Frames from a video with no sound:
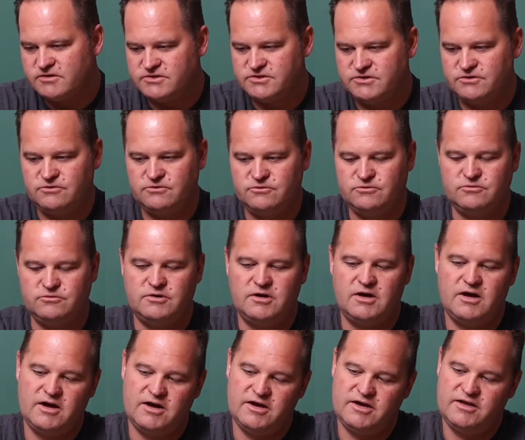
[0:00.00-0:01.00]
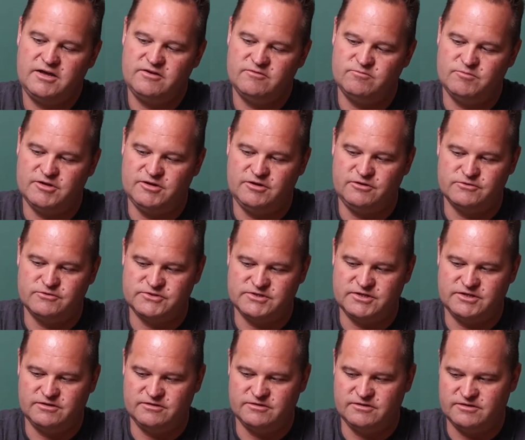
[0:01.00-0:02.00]
So I have been
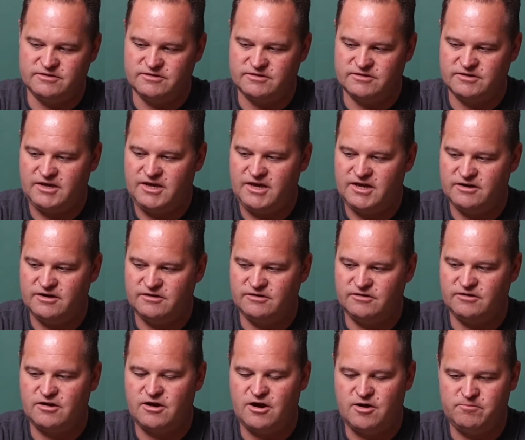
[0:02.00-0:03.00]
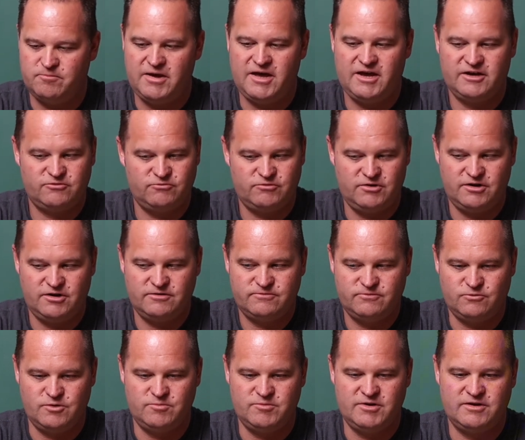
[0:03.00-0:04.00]
using the Canon compact RAW
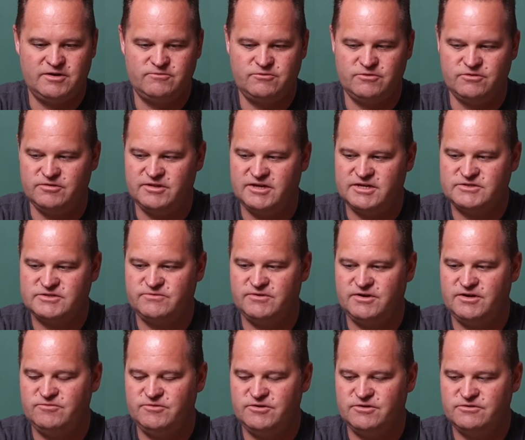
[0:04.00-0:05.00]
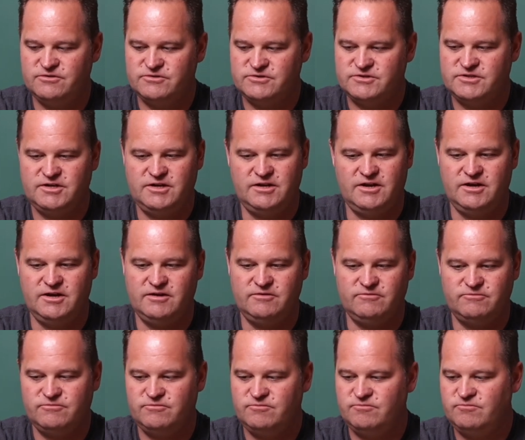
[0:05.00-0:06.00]
format for the last 5 years, and
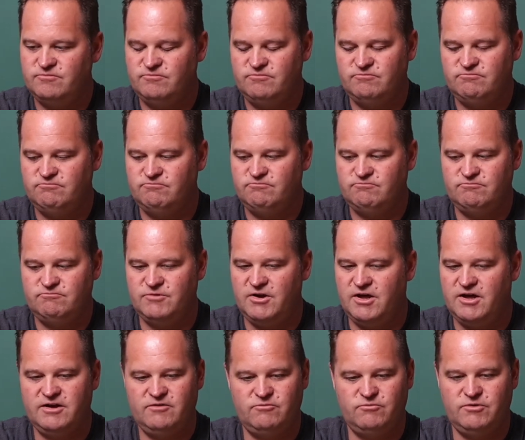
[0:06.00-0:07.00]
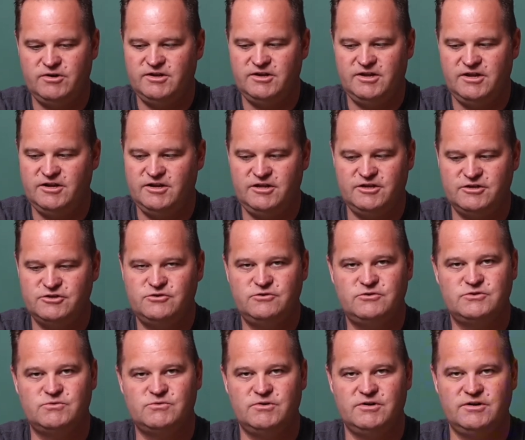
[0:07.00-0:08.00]
I've not run into any
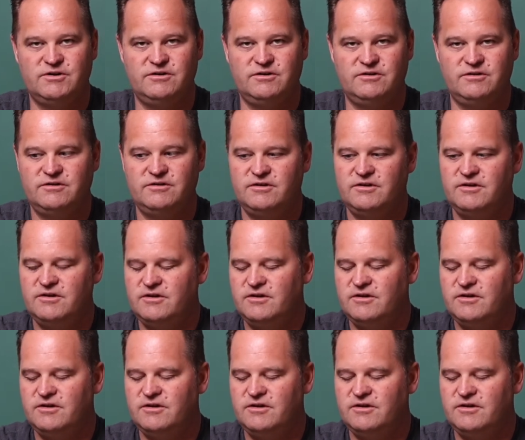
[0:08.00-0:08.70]
issues where